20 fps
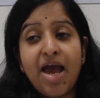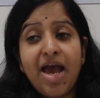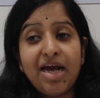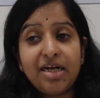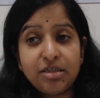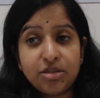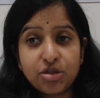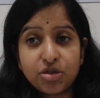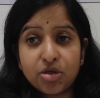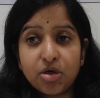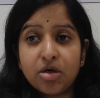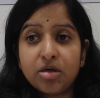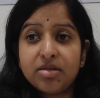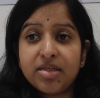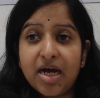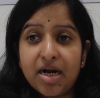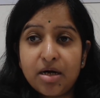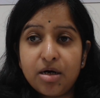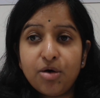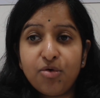Ensure
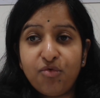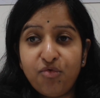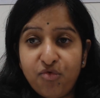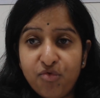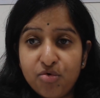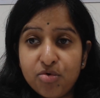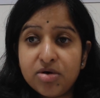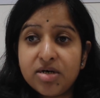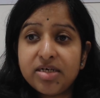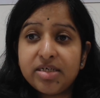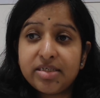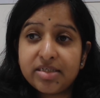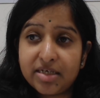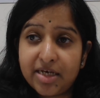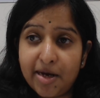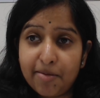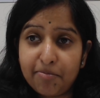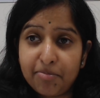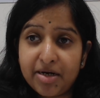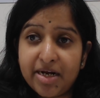that the food is
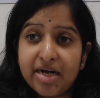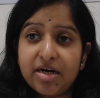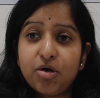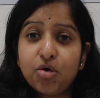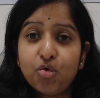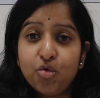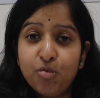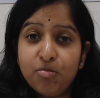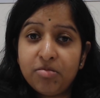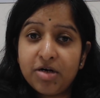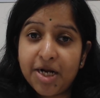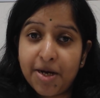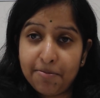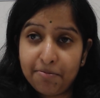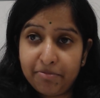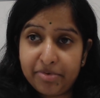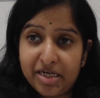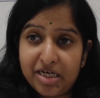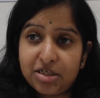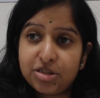kept at room
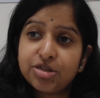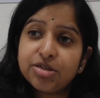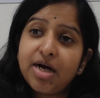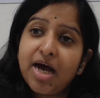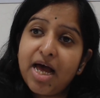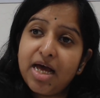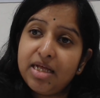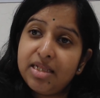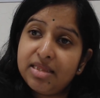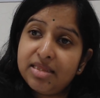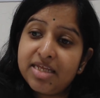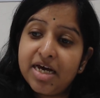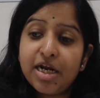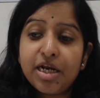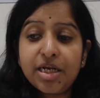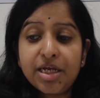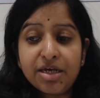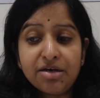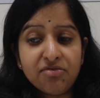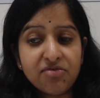temperature and
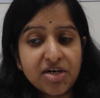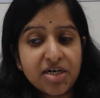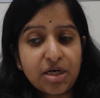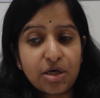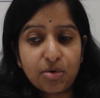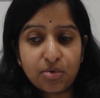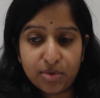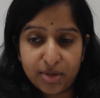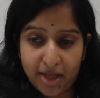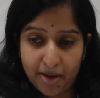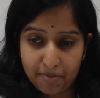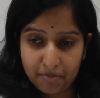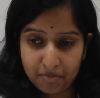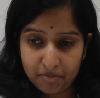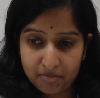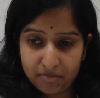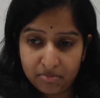then given to them.